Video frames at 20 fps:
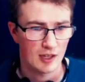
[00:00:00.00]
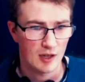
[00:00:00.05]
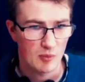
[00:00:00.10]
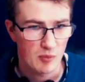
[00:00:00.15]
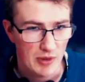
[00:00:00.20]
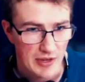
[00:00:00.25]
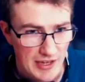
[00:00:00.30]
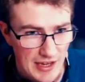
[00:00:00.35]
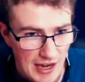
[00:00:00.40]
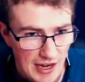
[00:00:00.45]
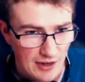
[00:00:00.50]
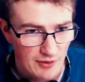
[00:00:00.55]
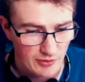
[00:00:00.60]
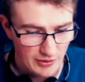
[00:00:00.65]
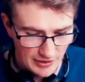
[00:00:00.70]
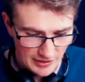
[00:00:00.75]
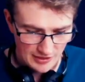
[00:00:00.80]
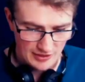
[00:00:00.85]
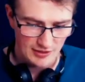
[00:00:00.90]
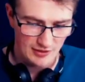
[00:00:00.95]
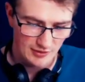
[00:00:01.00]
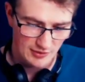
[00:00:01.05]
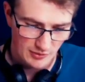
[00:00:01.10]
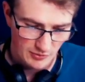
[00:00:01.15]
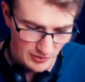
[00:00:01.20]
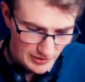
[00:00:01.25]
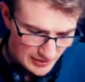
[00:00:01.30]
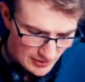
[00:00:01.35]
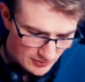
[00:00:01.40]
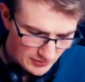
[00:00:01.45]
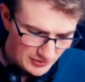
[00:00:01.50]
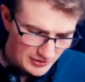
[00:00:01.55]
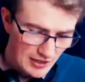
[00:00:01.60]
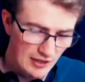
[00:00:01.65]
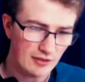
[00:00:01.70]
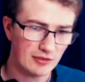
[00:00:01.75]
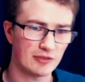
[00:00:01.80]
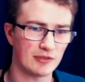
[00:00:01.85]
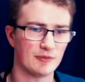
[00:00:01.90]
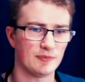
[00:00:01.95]
But yeah, really, really cool
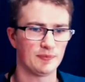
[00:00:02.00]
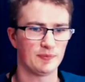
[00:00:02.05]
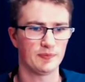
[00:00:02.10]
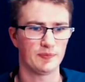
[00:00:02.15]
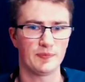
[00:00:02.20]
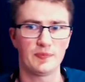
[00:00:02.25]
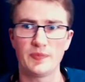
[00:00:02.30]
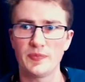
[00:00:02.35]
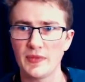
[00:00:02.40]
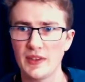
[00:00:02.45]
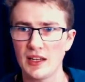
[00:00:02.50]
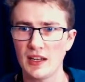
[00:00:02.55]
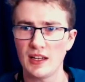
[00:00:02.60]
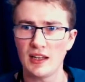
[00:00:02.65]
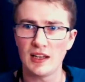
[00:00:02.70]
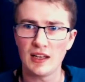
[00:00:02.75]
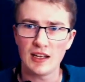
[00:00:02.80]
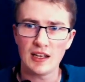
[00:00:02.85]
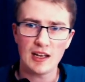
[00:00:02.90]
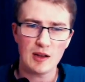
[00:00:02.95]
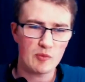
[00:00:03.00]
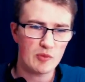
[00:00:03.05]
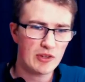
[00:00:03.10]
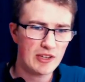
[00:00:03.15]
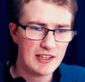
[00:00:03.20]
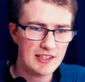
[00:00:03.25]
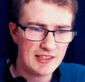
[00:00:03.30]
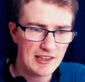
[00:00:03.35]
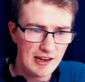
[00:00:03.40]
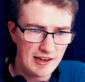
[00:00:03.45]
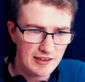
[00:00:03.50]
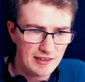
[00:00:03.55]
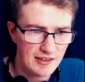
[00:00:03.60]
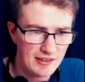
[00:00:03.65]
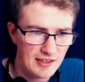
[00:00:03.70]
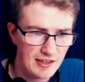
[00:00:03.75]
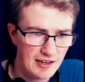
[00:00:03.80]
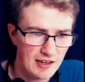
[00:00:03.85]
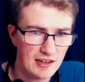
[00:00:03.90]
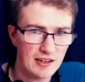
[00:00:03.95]
stuff. I'm really excited that
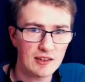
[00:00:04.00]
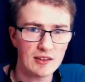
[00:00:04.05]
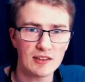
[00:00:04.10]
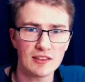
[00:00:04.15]
they